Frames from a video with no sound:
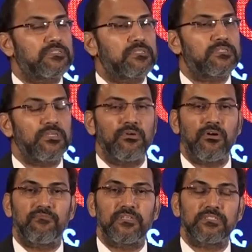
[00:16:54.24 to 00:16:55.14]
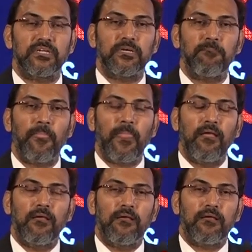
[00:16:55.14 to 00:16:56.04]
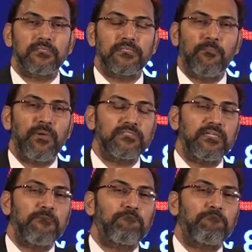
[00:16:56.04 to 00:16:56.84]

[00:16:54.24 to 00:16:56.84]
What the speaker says: is the CEO of this setup, has an amazing